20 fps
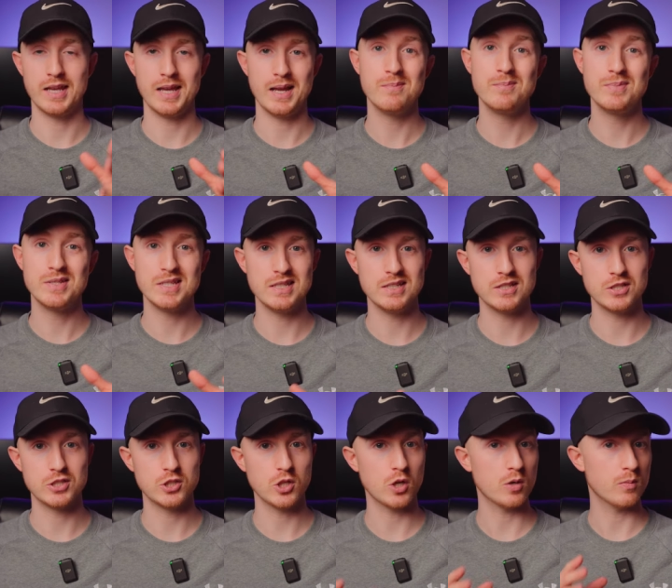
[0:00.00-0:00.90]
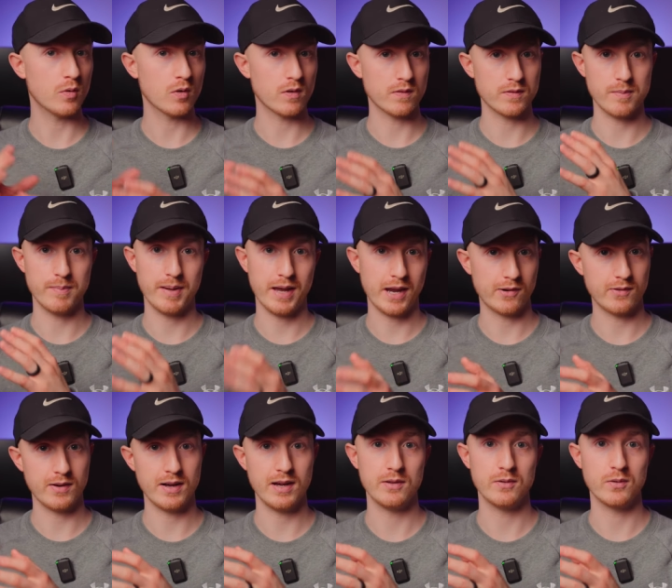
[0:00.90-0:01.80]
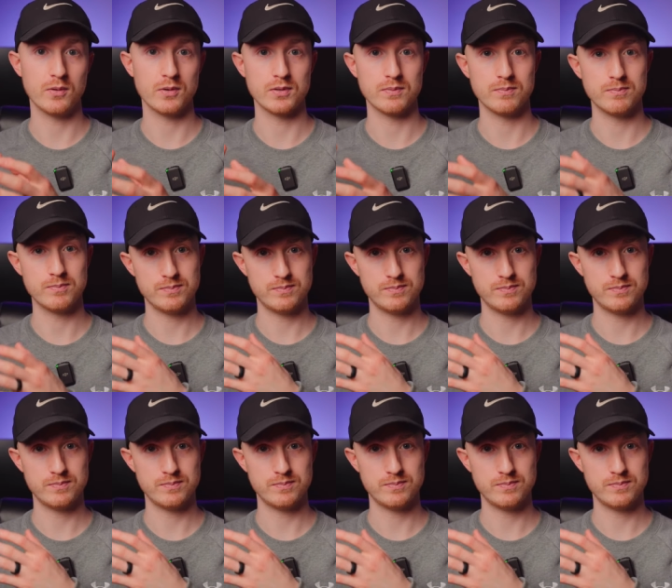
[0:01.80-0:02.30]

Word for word: empty to show more of the background or